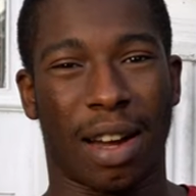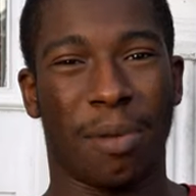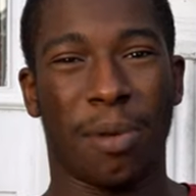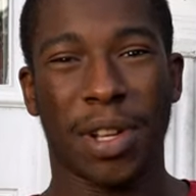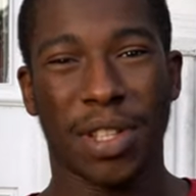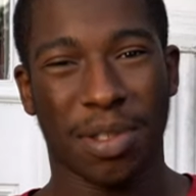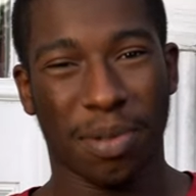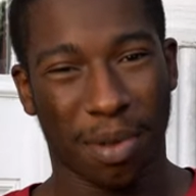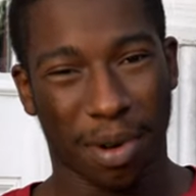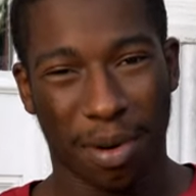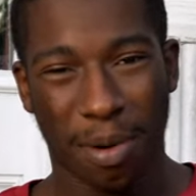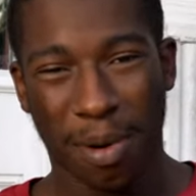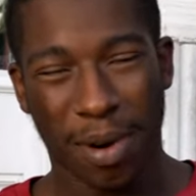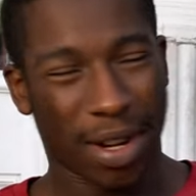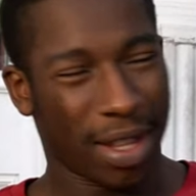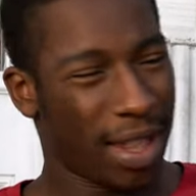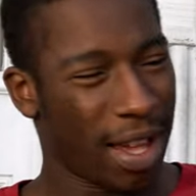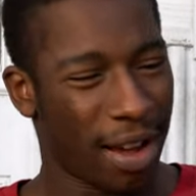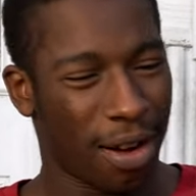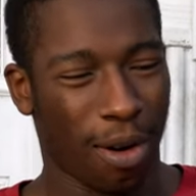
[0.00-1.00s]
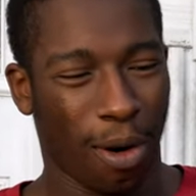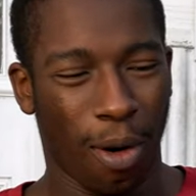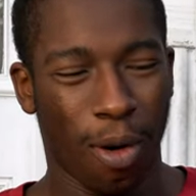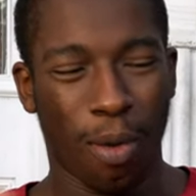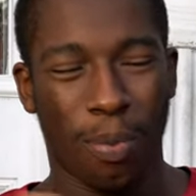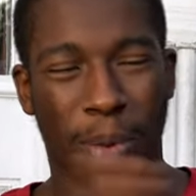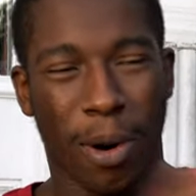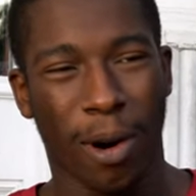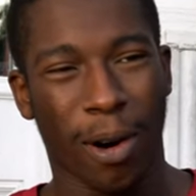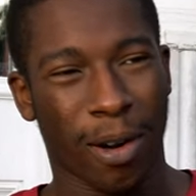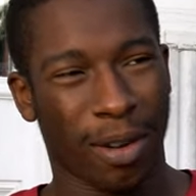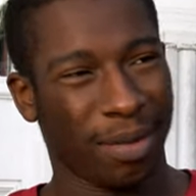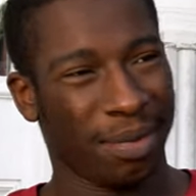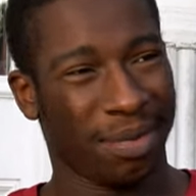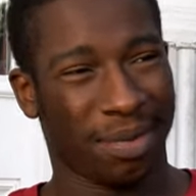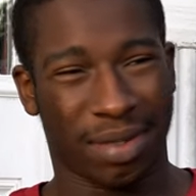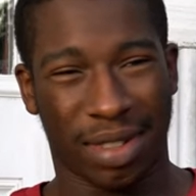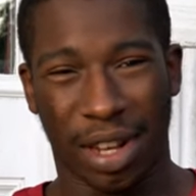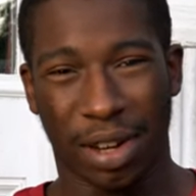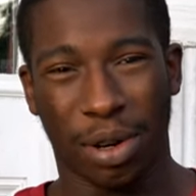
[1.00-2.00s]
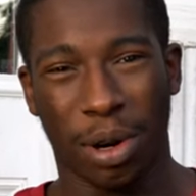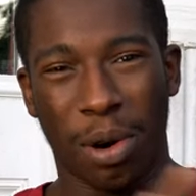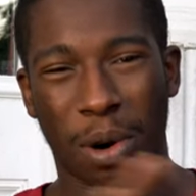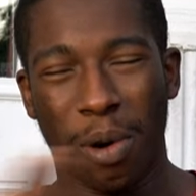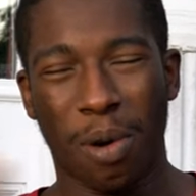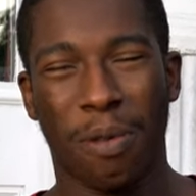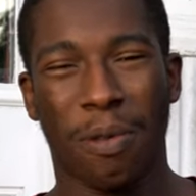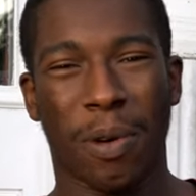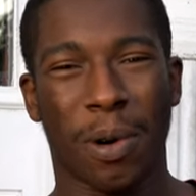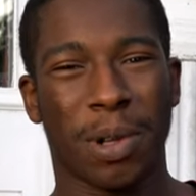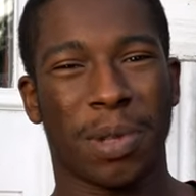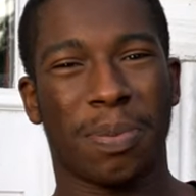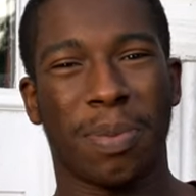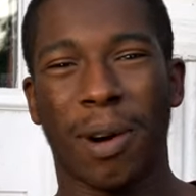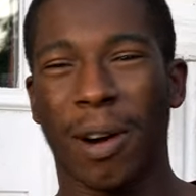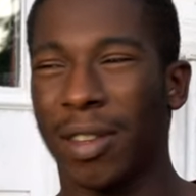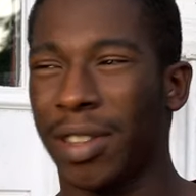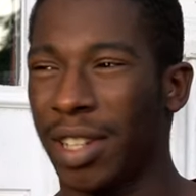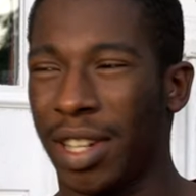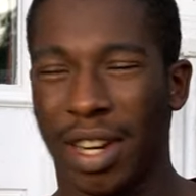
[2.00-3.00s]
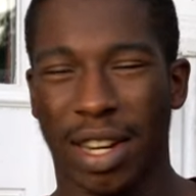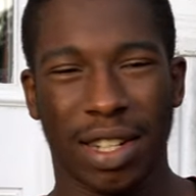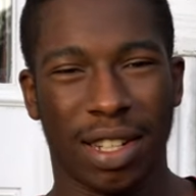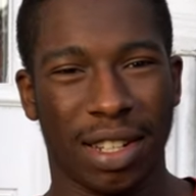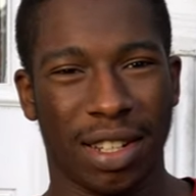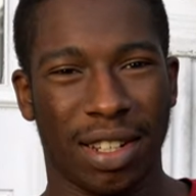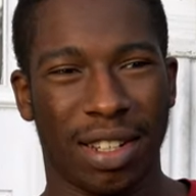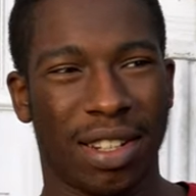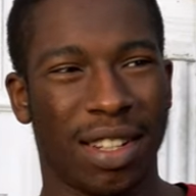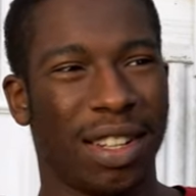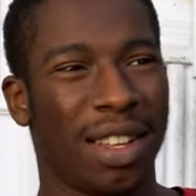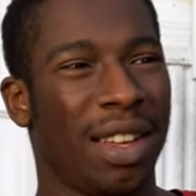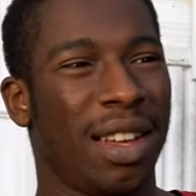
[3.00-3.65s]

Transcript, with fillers: I wasn't recording that whole part. That whole first part that I did.